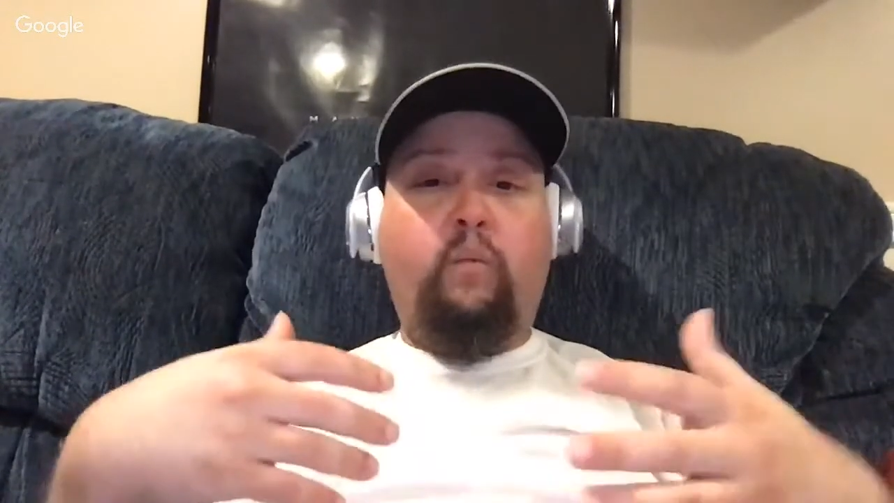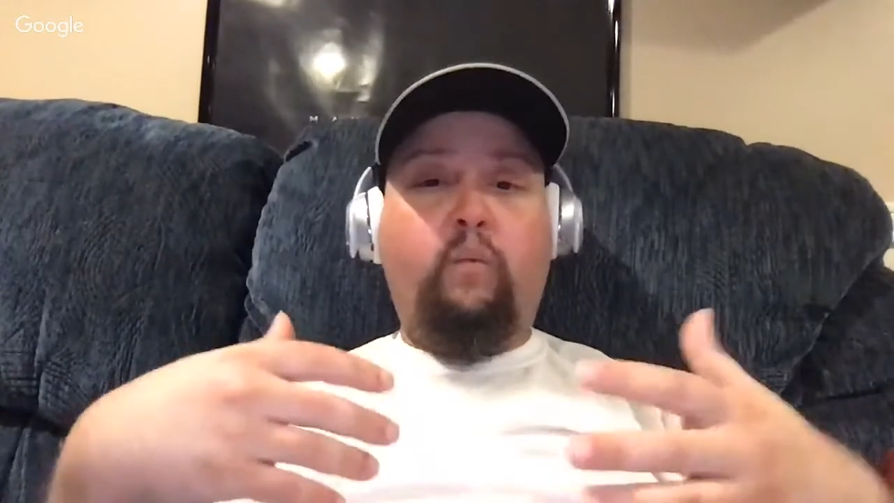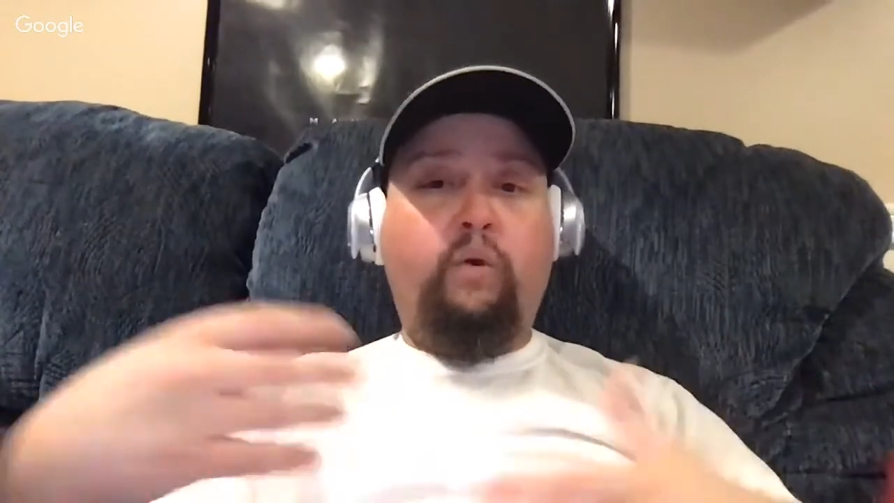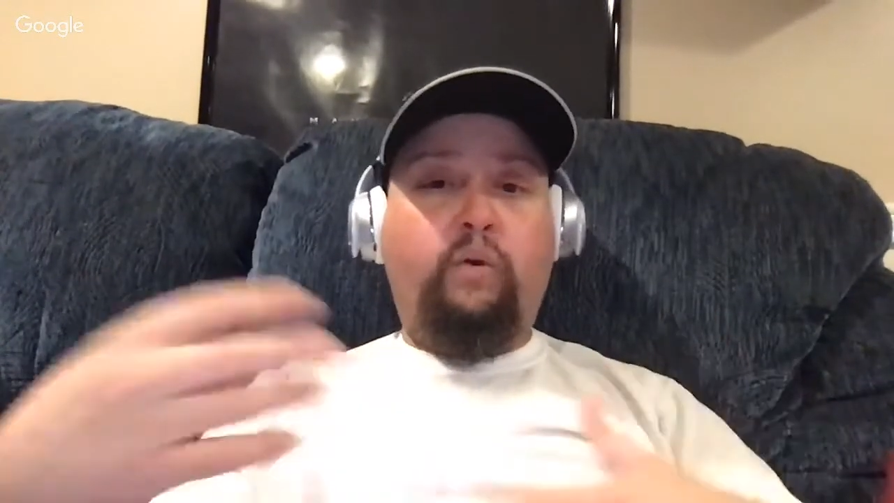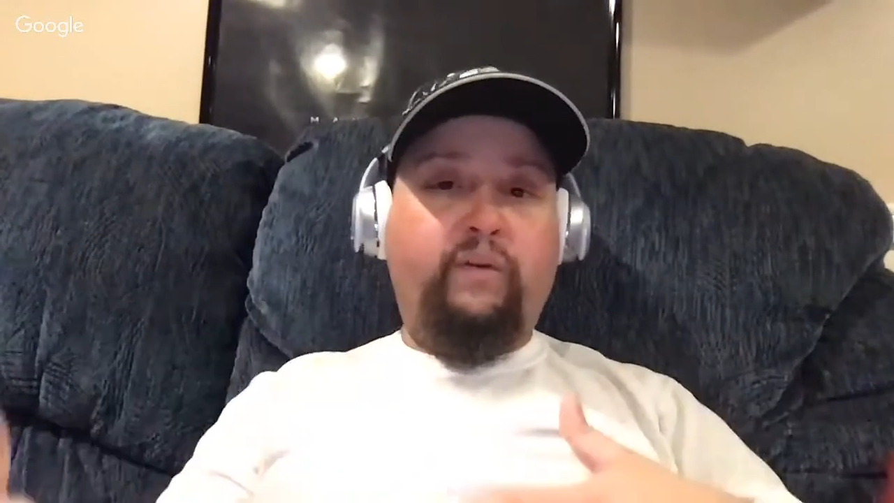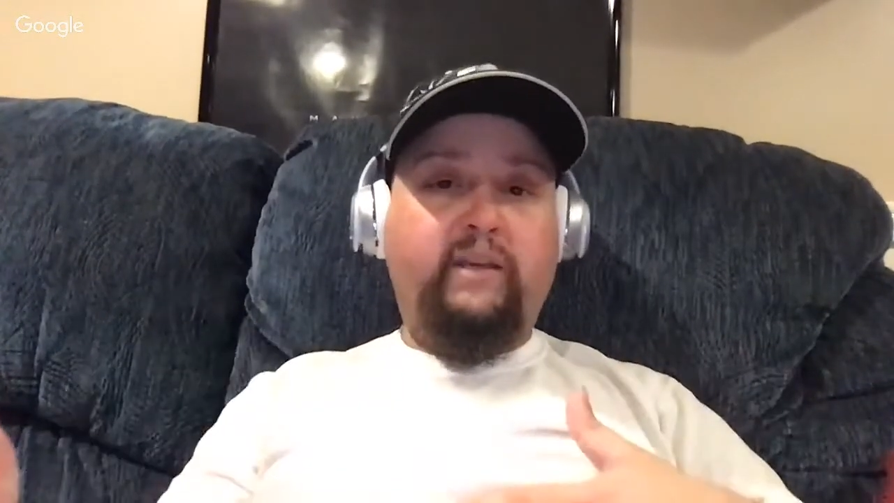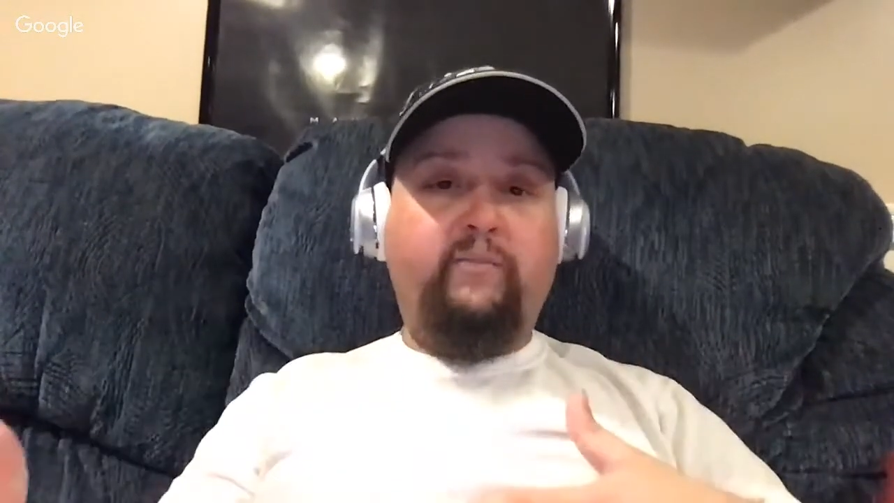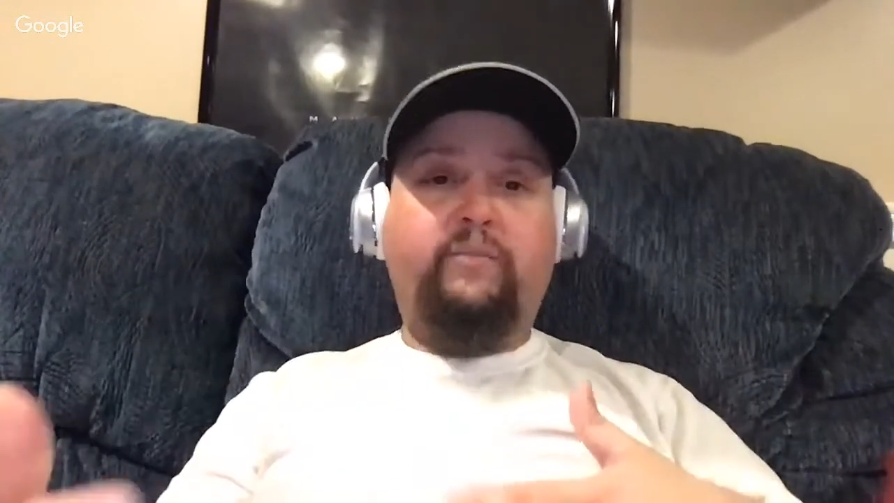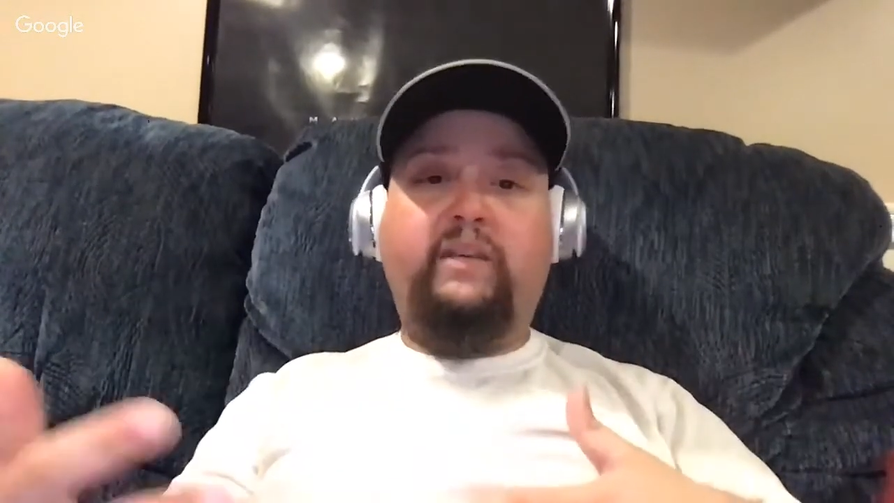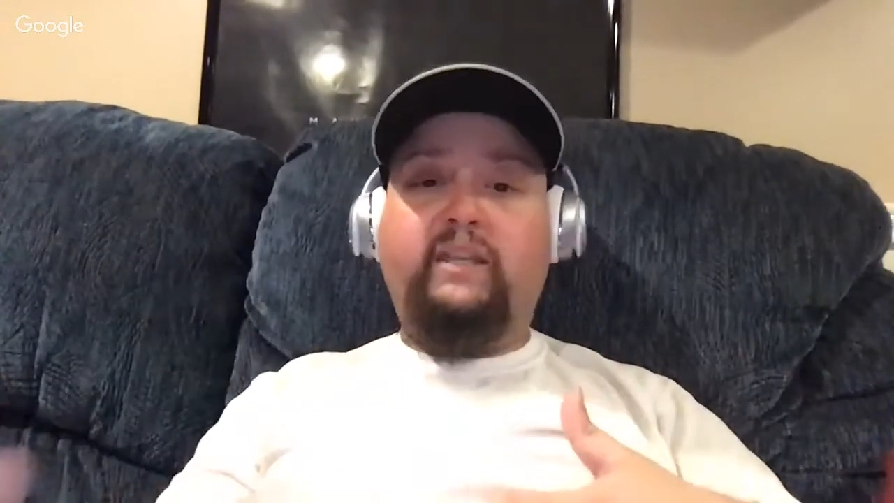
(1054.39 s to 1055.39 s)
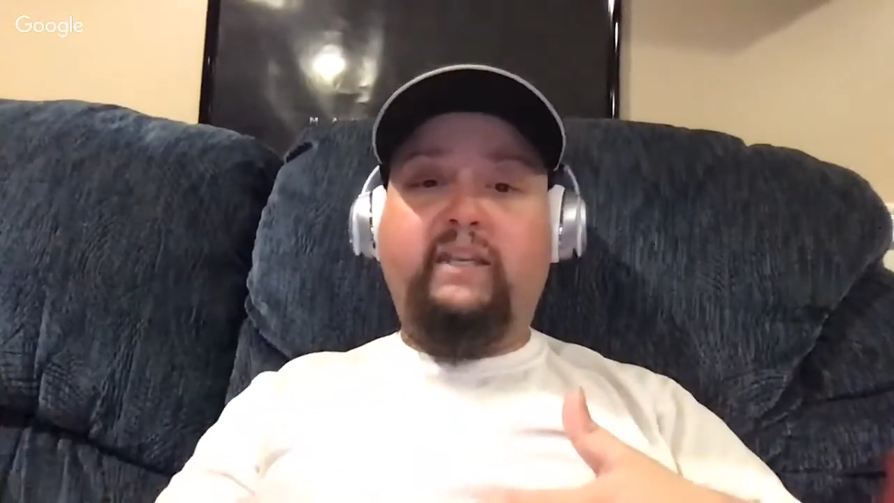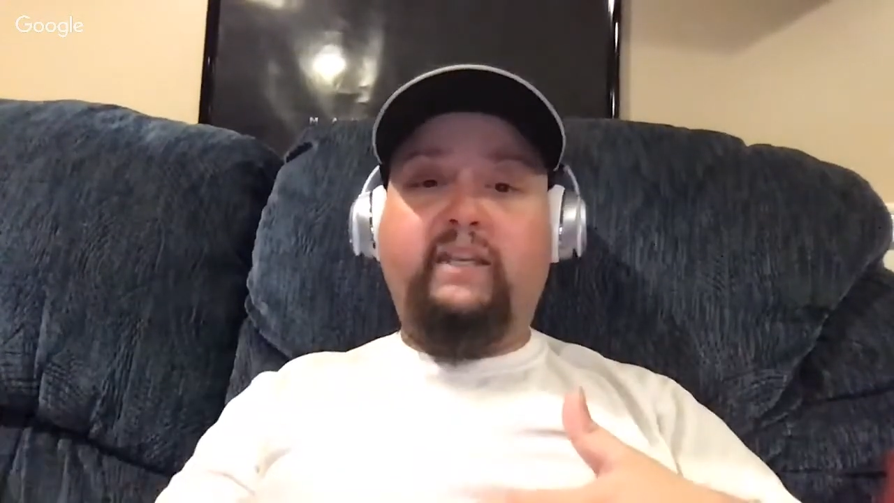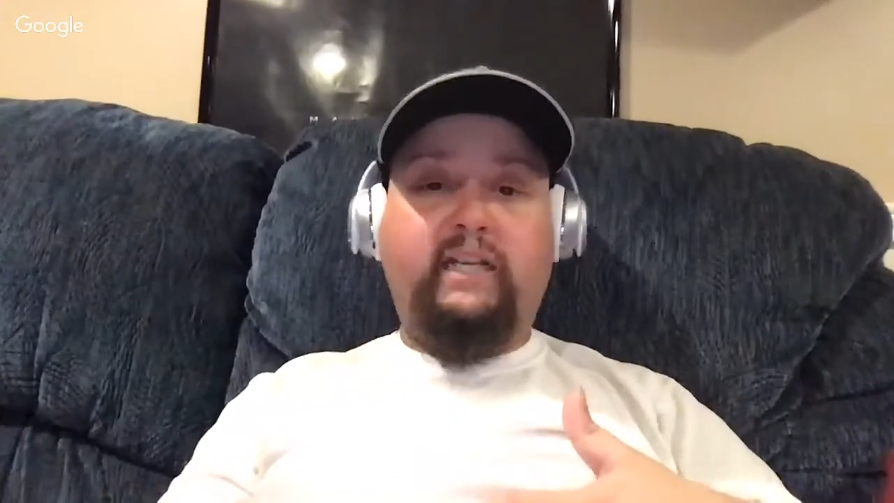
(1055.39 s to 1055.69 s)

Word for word: a word for him to be